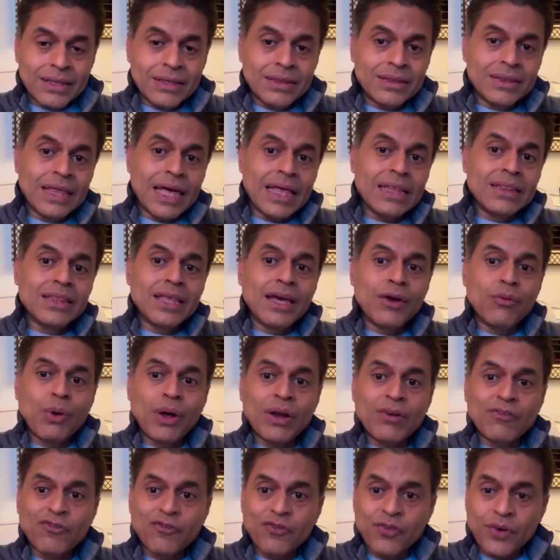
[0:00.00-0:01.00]
Then they
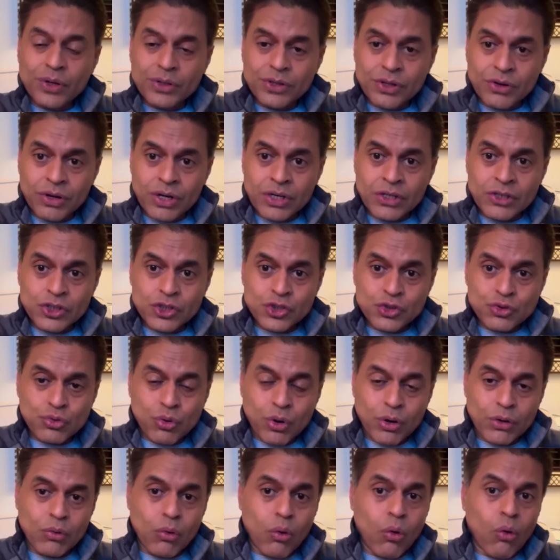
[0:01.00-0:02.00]
went further and
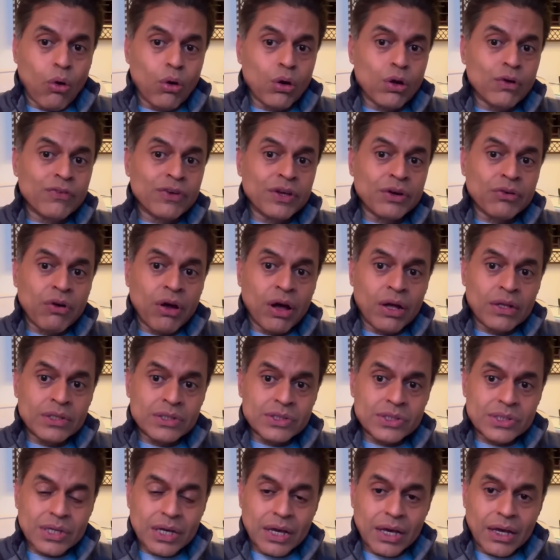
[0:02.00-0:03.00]
destroyed all of
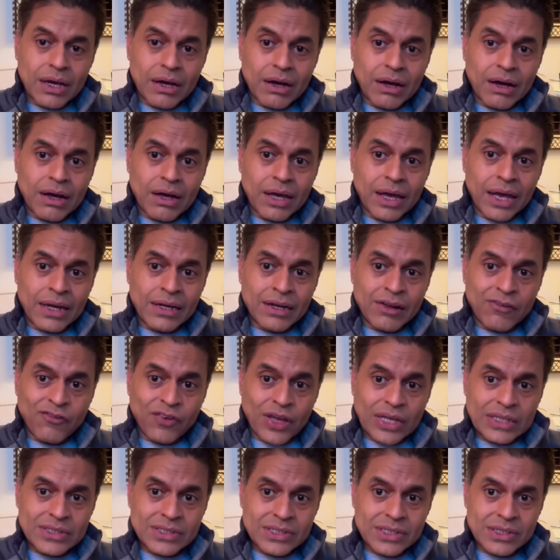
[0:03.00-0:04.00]
Iran's air
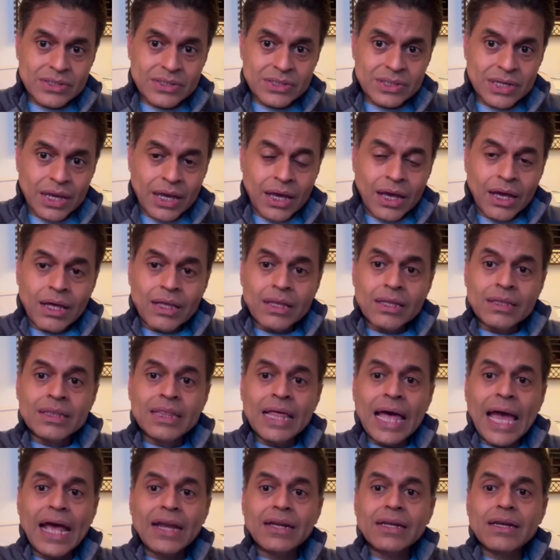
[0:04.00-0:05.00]
defenses.
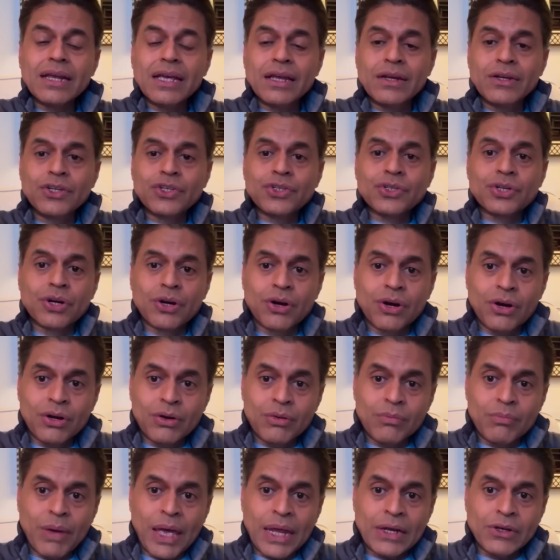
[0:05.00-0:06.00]
That in
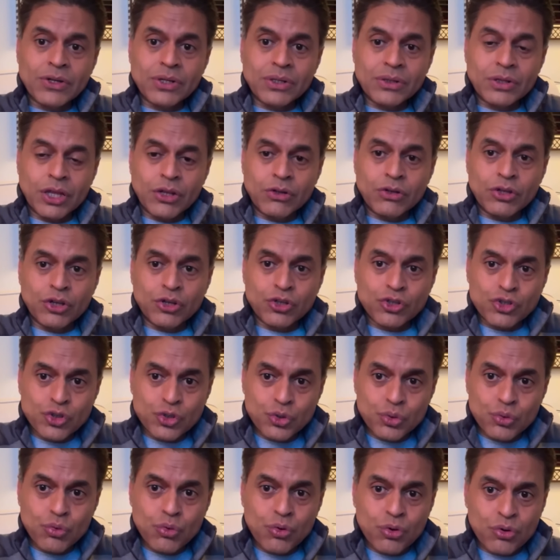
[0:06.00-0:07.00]
turn meant that the
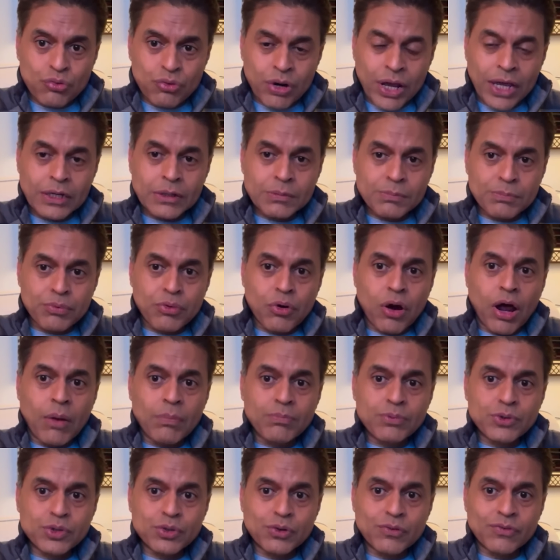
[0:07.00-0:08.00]
two great
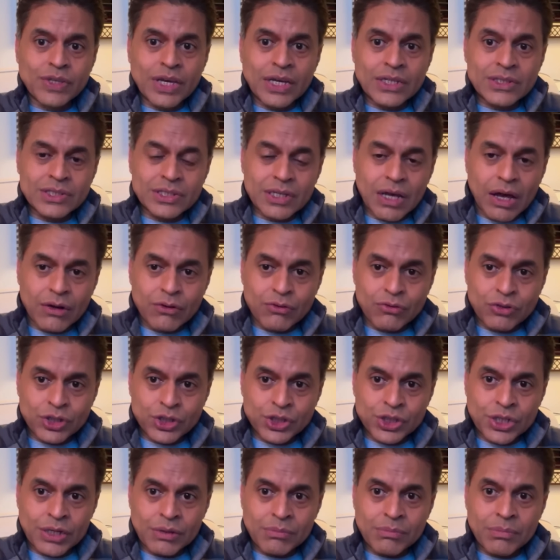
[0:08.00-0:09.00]
props of the Assad
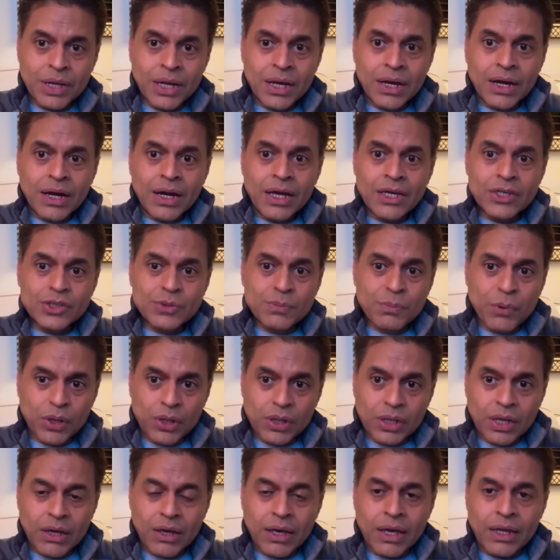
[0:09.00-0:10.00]
regime,
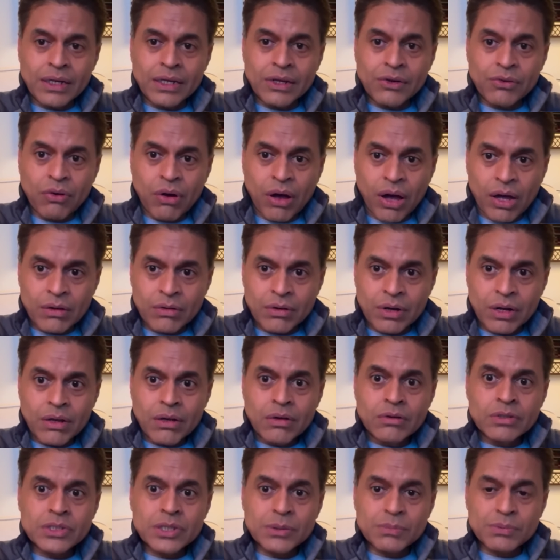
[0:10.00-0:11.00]
Hezbollah and Iran,
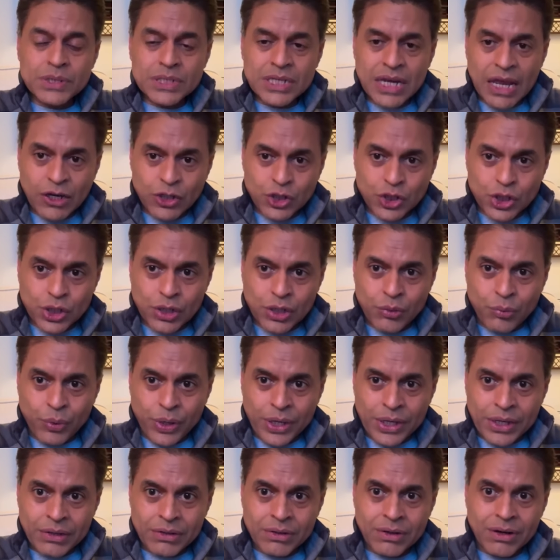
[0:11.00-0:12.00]
substantially
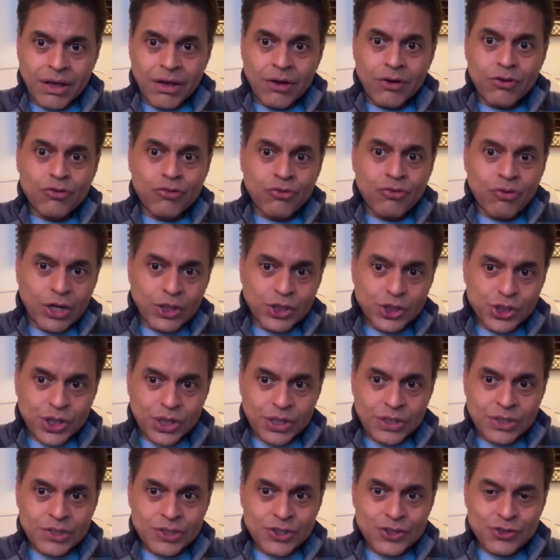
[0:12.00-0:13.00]
weakened.
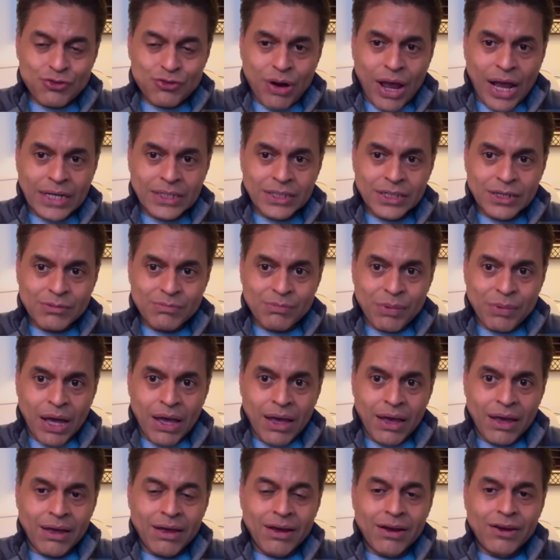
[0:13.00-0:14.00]
Russia distracted
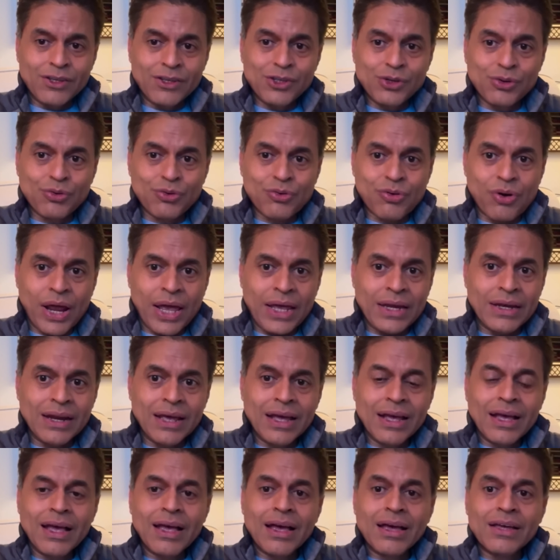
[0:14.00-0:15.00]
by Ukraine.
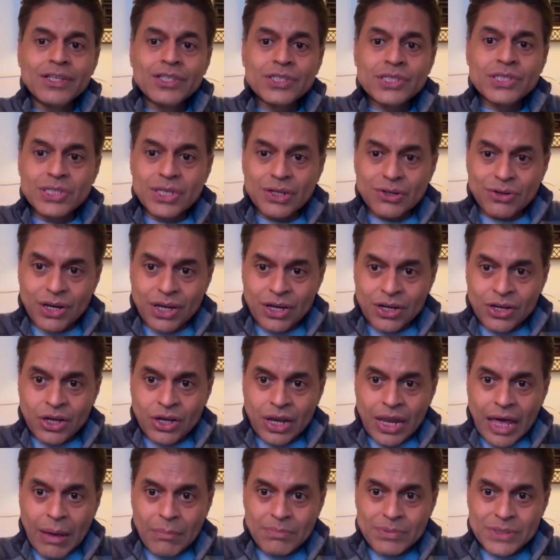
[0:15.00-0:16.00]
Syria
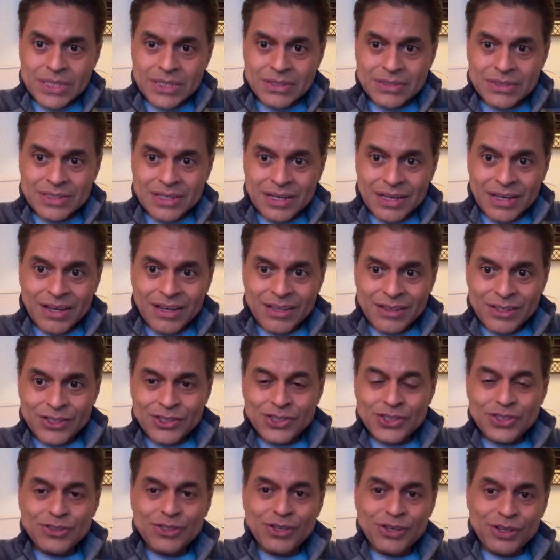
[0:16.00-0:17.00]
collapses. The
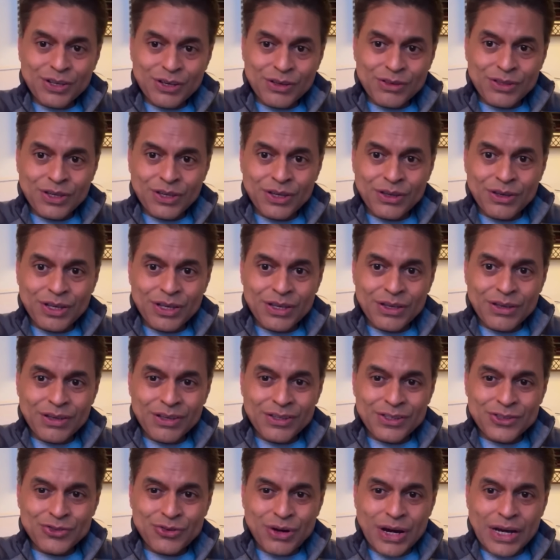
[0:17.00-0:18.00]

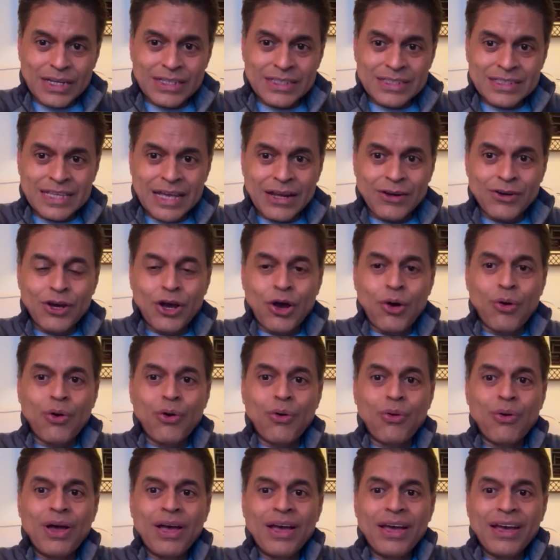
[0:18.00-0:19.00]
Israelis then
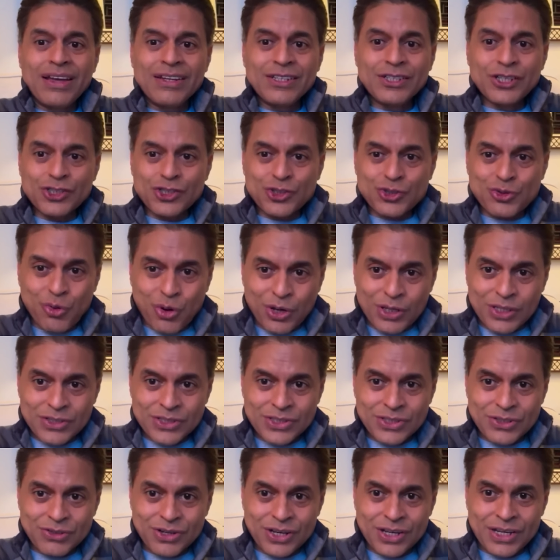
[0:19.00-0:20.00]
go destroy the
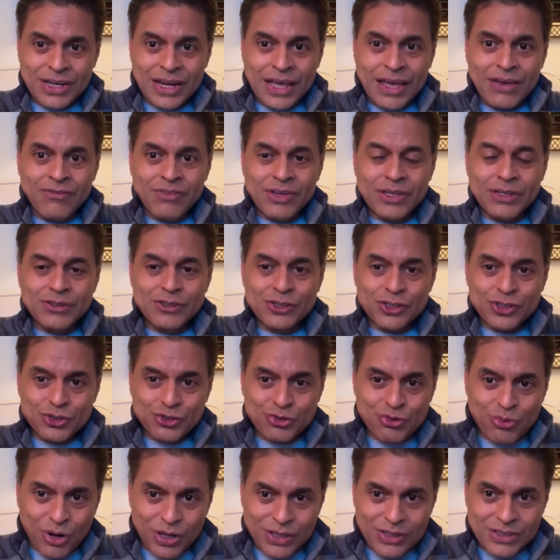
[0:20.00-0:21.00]
Syrian navy,
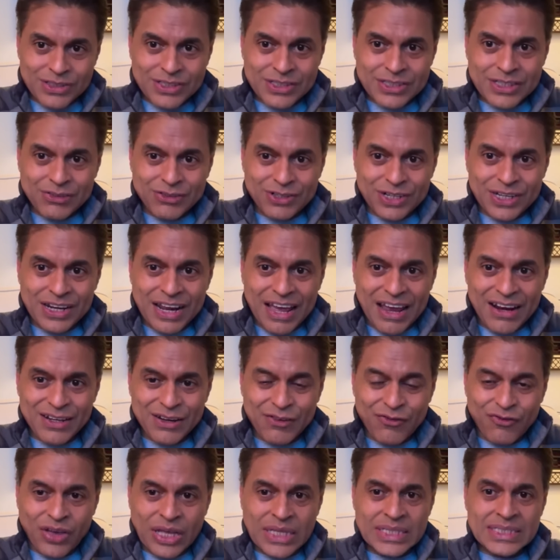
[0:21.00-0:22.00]
destroy the Syrian air
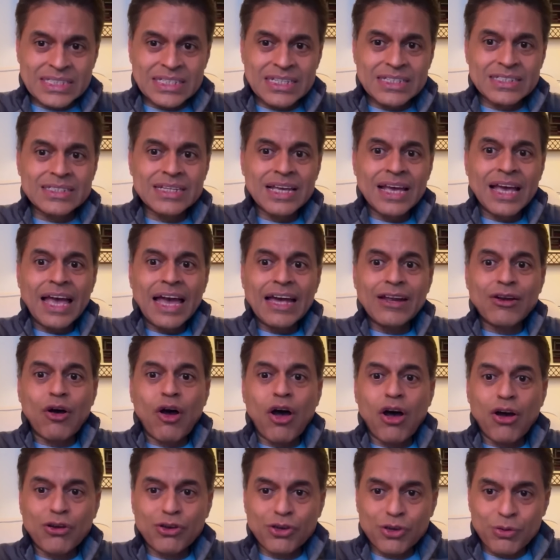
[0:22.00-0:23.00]
defenses, and
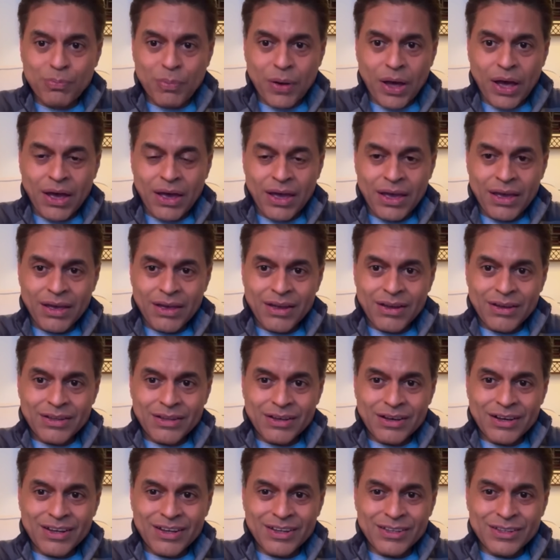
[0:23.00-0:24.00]
occupy
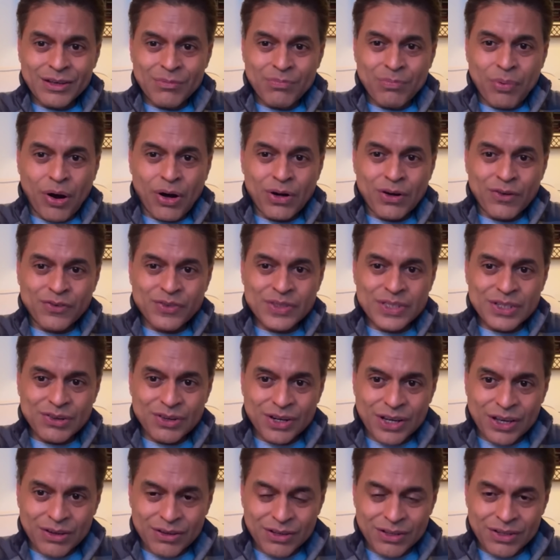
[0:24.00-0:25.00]
the part of
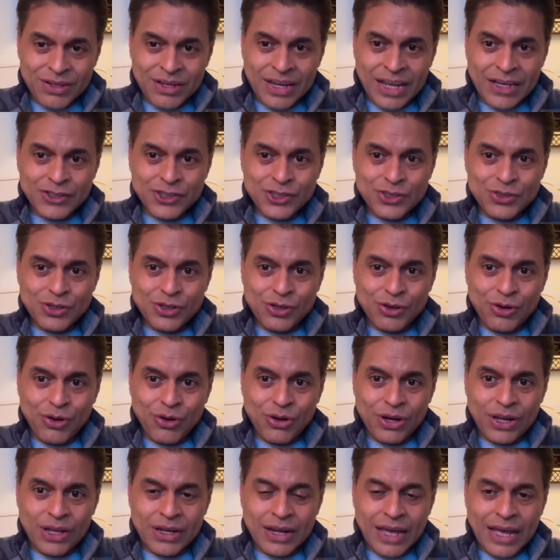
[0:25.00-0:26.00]
Syria next to the
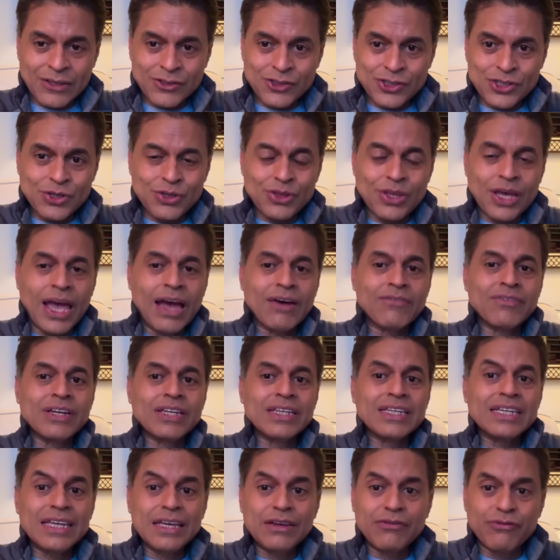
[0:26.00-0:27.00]
Golan Heights, so they have
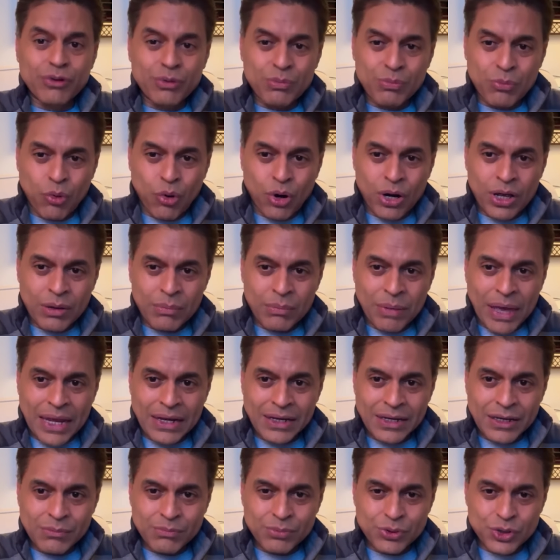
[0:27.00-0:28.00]
an even more
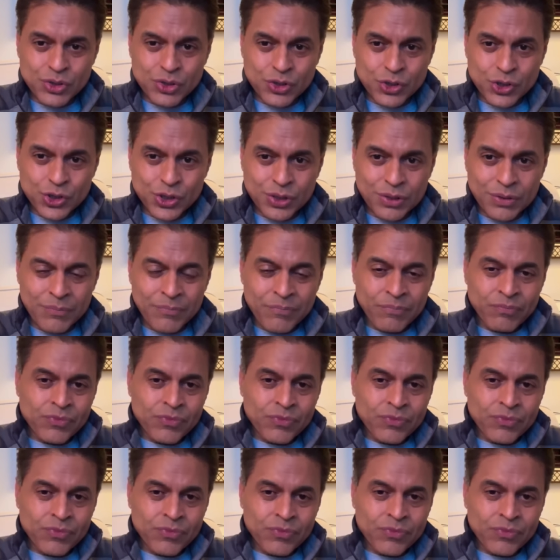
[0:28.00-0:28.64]
commanding position.